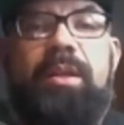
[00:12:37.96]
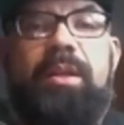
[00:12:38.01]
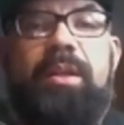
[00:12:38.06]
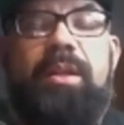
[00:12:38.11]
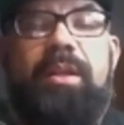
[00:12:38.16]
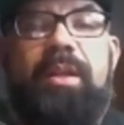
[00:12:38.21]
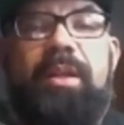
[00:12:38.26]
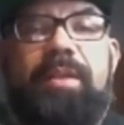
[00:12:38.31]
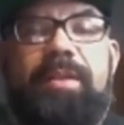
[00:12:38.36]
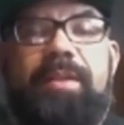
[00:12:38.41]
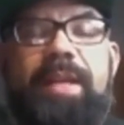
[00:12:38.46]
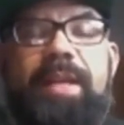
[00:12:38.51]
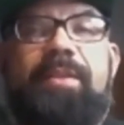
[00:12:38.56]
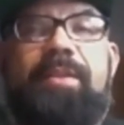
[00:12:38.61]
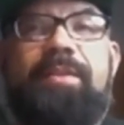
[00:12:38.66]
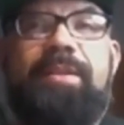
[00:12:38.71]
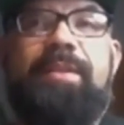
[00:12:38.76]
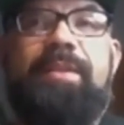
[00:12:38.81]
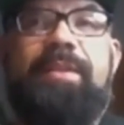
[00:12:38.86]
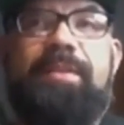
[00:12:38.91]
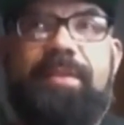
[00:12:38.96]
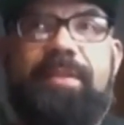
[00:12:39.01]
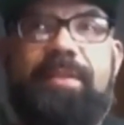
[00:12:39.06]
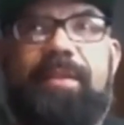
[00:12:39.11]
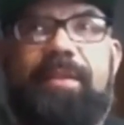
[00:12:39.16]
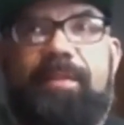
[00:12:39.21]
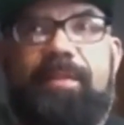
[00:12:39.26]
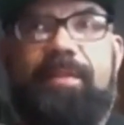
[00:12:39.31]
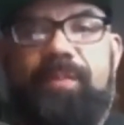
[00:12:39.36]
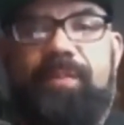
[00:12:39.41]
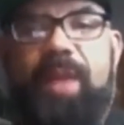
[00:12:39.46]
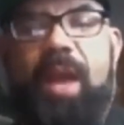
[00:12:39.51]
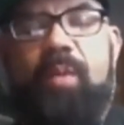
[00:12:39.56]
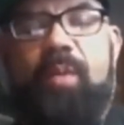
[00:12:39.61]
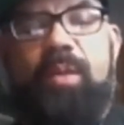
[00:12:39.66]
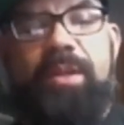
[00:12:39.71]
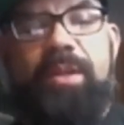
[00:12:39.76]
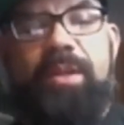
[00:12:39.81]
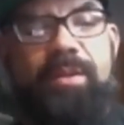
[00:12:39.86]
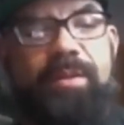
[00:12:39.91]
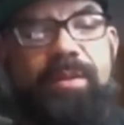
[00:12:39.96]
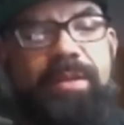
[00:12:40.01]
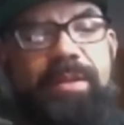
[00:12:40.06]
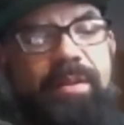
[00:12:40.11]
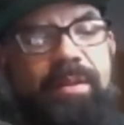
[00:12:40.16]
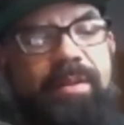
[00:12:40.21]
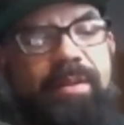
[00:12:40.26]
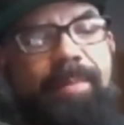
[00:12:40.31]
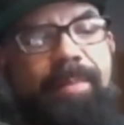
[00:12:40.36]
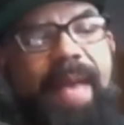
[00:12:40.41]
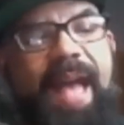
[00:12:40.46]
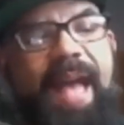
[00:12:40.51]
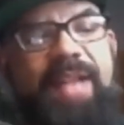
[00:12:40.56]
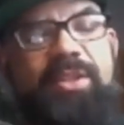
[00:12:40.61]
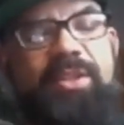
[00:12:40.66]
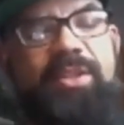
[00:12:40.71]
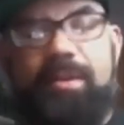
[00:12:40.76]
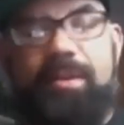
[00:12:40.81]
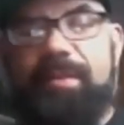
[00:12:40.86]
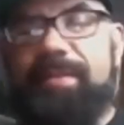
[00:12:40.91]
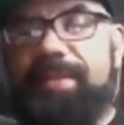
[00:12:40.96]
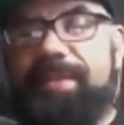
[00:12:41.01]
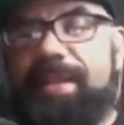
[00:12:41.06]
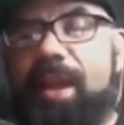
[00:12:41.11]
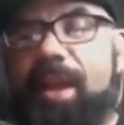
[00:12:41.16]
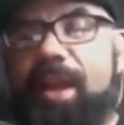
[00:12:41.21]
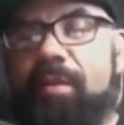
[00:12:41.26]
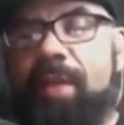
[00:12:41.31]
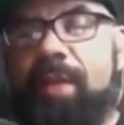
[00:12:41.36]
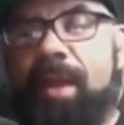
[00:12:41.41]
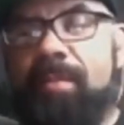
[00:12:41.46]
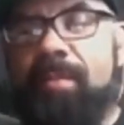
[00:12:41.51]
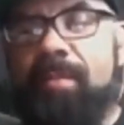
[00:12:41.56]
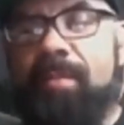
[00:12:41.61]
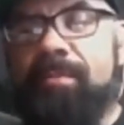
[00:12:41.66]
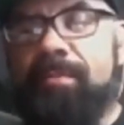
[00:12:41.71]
because like I wish there was the magical CRM,